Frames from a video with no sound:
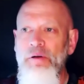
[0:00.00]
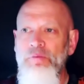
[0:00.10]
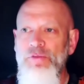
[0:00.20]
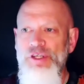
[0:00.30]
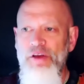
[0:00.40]

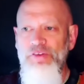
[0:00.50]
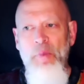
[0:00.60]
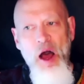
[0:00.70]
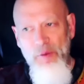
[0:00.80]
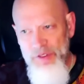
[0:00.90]
Jeff's
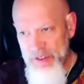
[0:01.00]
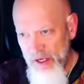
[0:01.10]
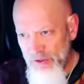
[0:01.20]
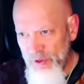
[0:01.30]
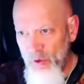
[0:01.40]
mom is
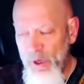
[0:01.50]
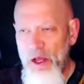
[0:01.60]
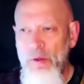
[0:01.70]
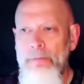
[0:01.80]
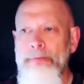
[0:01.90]
not doing
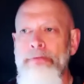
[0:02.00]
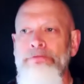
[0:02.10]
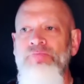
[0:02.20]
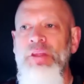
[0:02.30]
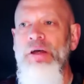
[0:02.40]
well.
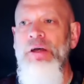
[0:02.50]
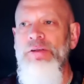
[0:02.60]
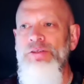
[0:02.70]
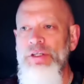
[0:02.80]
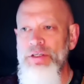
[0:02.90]

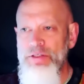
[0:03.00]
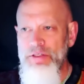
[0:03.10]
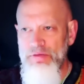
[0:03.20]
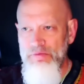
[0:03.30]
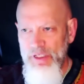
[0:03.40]

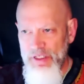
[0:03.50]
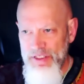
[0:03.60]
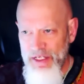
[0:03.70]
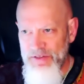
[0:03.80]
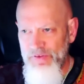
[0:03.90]
She's in
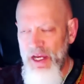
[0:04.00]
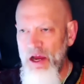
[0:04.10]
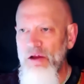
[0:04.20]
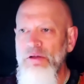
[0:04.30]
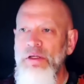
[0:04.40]
intensive
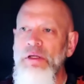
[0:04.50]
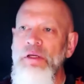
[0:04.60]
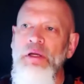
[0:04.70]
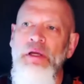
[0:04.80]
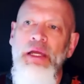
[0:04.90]
care.
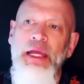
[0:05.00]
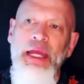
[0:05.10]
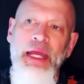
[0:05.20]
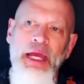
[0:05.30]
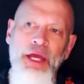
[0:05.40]

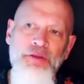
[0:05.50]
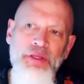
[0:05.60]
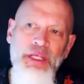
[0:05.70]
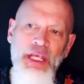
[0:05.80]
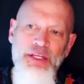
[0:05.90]
and
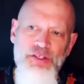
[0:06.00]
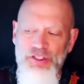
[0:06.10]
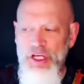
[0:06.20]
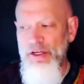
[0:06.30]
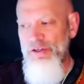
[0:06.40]
he had
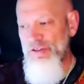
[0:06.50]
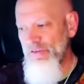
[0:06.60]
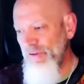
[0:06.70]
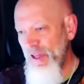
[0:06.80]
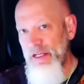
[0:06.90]
just changed his
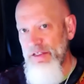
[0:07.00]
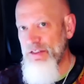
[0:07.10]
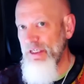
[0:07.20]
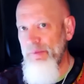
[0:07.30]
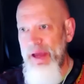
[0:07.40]

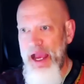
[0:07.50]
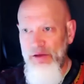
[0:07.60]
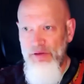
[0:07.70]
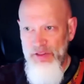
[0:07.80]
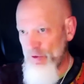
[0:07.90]
flights to get back
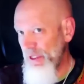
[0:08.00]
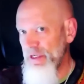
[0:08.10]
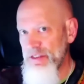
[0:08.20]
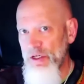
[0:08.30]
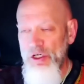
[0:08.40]
as quickly
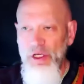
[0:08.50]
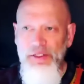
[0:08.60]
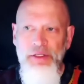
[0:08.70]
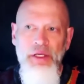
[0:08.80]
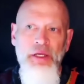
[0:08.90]
as he
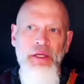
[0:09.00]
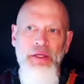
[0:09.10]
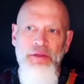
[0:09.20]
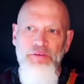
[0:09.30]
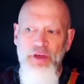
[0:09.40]
could.
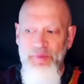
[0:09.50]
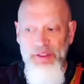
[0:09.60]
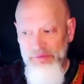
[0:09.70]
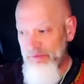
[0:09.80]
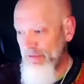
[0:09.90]
So, I
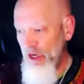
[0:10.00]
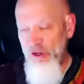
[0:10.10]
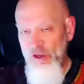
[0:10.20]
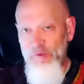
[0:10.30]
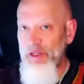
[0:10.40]
mean, there
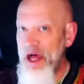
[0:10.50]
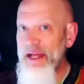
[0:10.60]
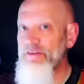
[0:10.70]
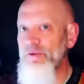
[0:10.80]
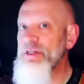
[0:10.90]
could have been
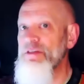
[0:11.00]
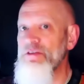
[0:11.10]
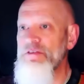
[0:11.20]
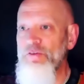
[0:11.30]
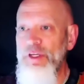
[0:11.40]
lots of
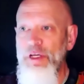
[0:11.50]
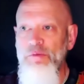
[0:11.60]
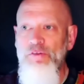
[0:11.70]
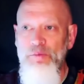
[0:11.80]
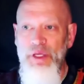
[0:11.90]
reasons for
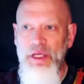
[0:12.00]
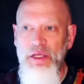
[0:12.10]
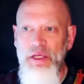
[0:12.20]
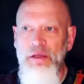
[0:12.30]
him to be